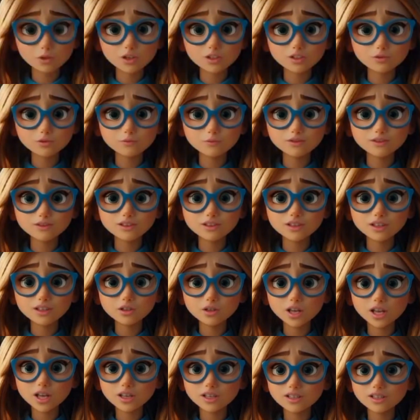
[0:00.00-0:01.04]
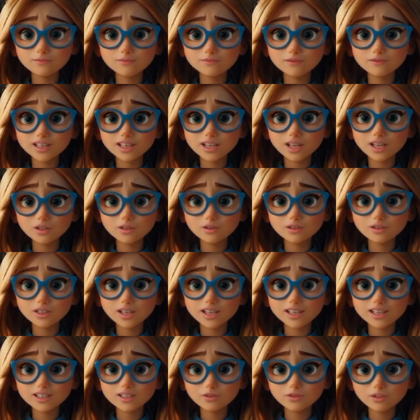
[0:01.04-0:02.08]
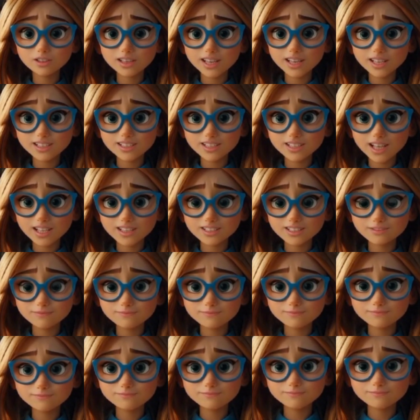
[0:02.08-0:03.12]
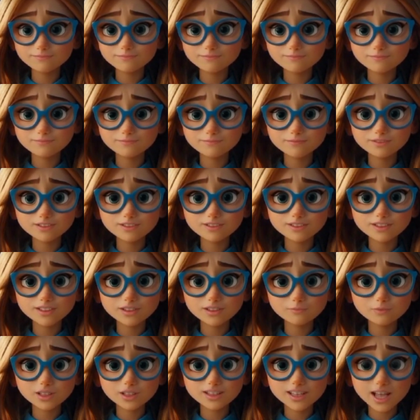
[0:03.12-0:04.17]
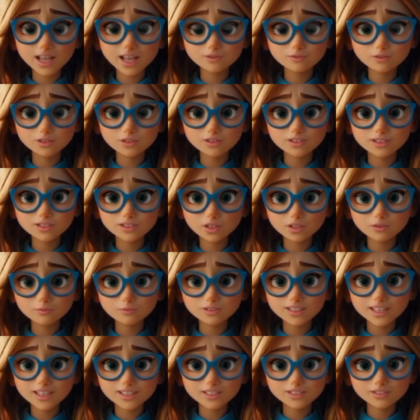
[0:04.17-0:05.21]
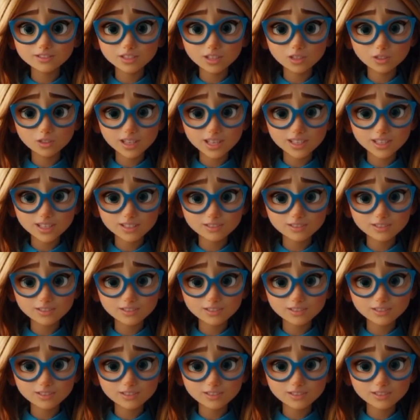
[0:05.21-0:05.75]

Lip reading: "Are you sure about this?" I got scared, but I told him, "Yes, of course he's not here." "Okay, tell him we